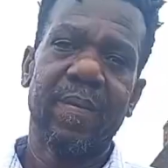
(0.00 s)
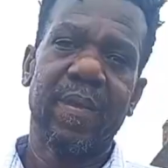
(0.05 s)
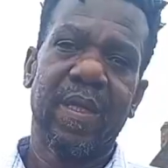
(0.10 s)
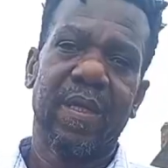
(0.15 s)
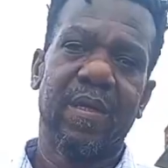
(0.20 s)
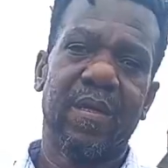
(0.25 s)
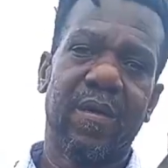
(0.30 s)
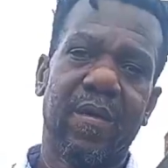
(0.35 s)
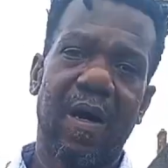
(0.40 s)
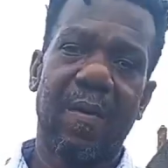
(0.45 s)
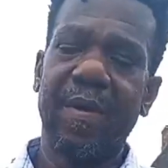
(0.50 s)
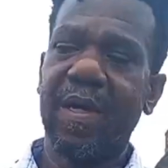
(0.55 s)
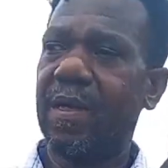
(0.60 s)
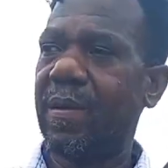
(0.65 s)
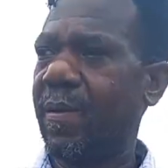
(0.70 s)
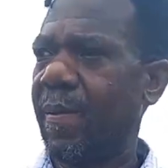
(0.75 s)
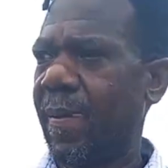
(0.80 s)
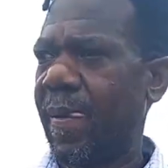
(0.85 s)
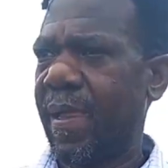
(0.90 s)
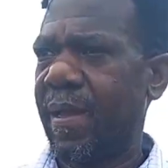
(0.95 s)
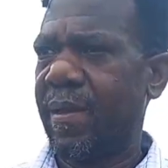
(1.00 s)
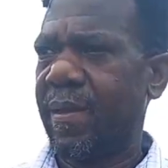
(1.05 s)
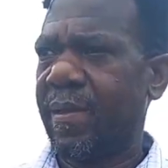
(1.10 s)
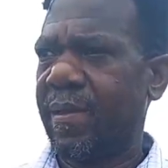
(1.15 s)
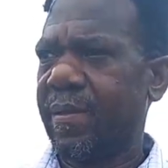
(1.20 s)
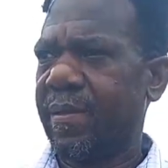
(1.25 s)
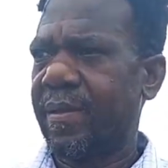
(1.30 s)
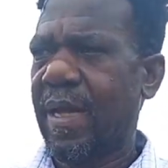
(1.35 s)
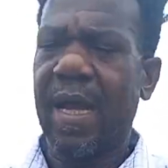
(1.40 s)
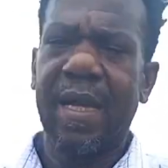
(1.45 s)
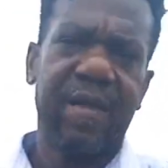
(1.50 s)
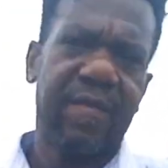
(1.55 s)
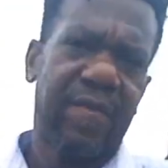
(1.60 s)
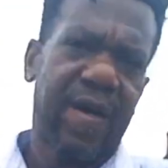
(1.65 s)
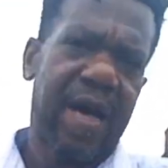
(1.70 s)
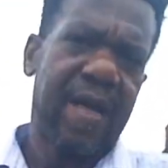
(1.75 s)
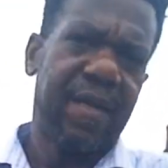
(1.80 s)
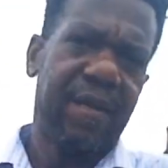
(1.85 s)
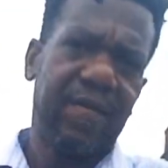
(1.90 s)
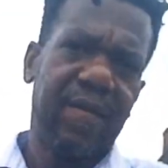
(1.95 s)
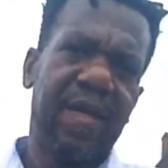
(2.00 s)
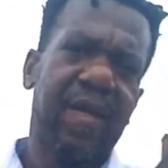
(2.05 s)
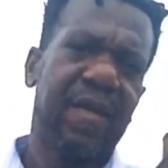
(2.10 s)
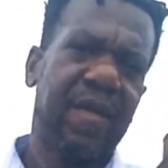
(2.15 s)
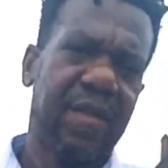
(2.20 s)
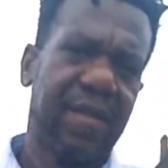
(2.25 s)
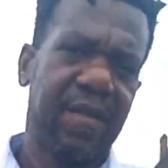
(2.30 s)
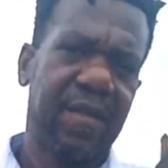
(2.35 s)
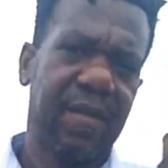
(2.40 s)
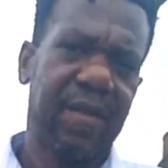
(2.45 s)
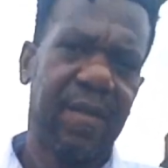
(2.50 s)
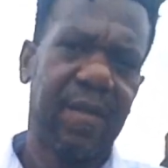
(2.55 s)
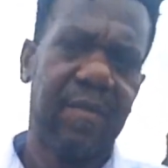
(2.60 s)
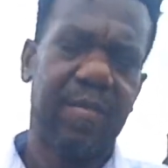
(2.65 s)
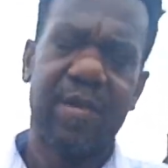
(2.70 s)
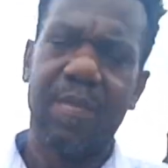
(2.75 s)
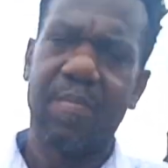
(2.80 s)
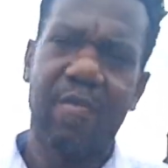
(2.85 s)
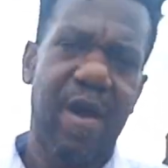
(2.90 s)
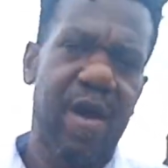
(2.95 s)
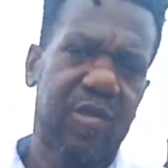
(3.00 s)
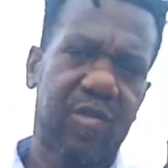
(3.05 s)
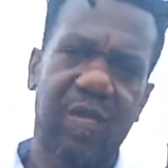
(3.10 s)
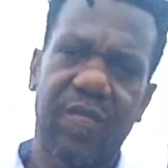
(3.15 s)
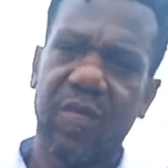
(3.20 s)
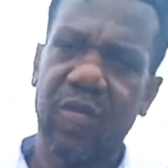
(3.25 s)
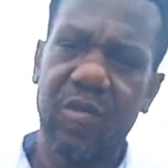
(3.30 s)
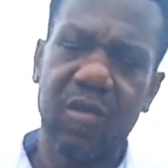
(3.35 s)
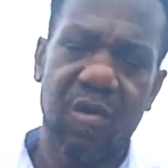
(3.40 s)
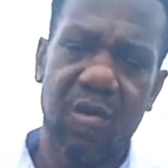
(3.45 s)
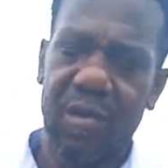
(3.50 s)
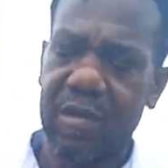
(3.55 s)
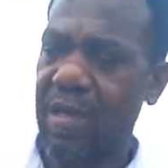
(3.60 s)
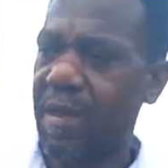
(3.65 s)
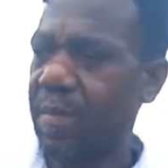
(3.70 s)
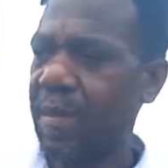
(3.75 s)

You know, I mean, I live in London. The price of food goes up.